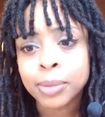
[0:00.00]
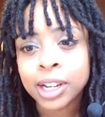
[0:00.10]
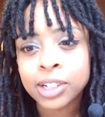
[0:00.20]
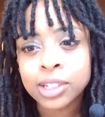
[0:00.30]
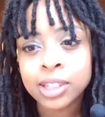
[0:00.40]

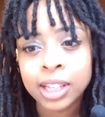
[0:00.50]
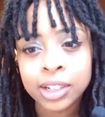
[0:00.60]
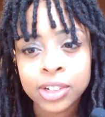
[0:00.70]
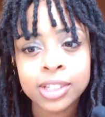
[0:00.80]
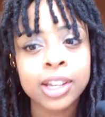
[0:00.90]
I just think
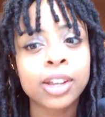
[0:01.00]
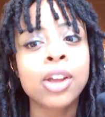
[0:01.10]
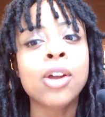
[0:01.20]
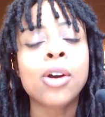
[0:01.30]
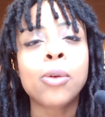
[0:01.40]
just like,
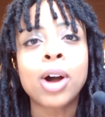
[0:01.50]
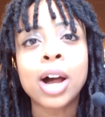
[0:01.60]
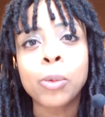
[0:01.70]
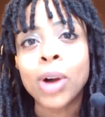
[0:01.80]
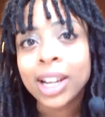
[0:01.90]

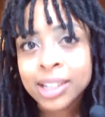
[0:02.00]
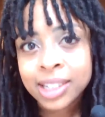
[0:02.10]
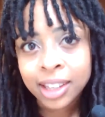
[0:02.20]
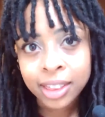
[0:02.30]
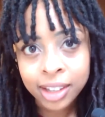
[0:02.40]
why does
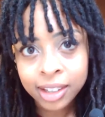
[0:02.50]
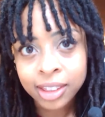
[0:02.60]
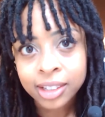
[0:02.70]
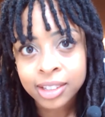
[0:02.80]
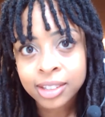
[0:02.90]
he think
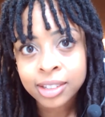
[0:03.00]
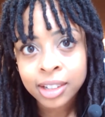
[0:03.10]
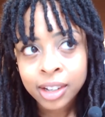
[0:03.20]
this?